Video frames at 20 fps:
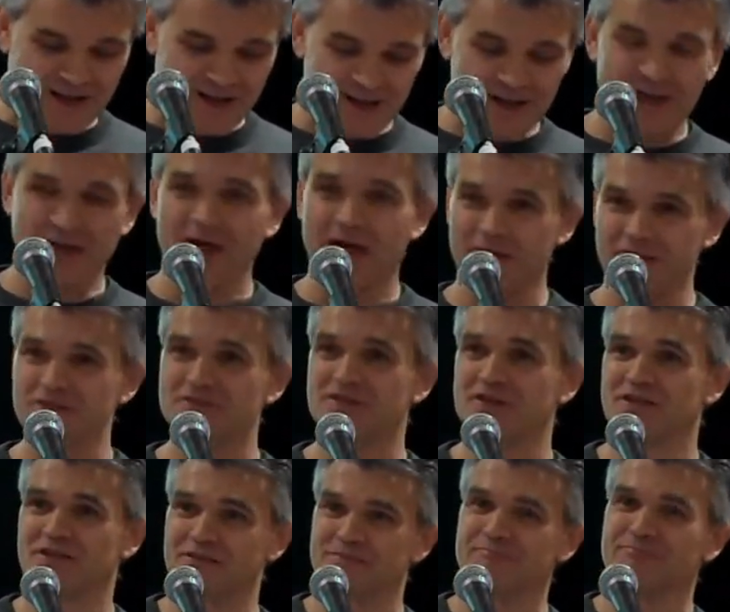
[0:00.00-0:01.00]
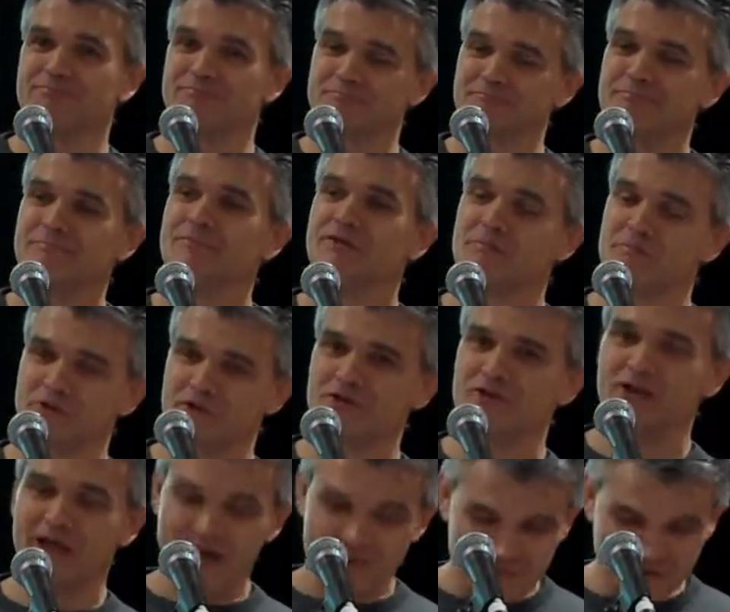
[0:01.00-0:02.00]
Uh, and it's a
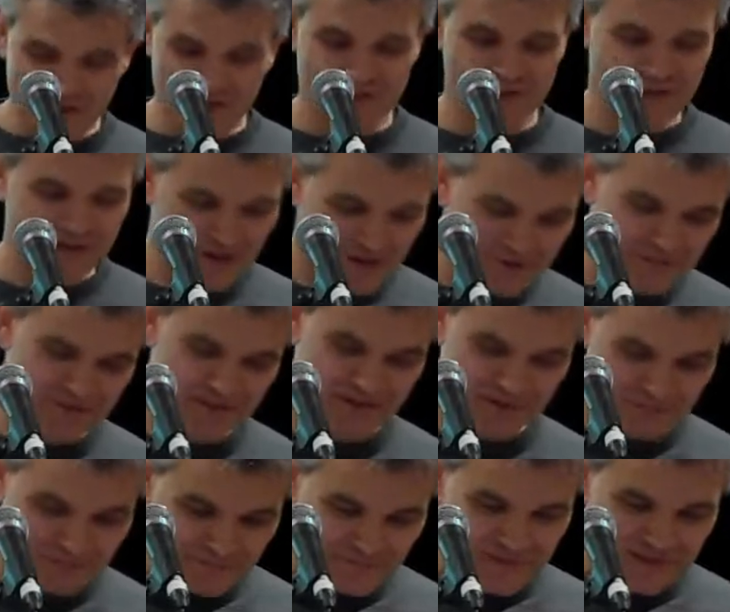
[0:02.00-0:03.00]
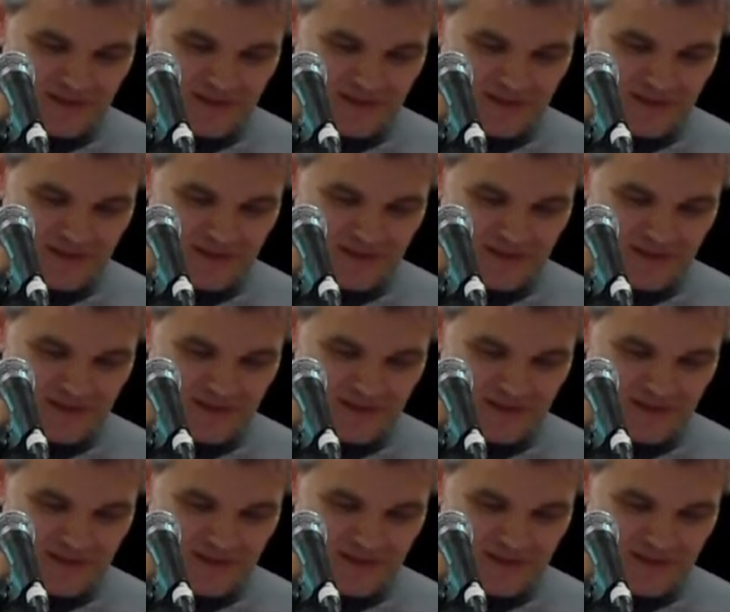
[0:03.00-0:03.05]
typical African country.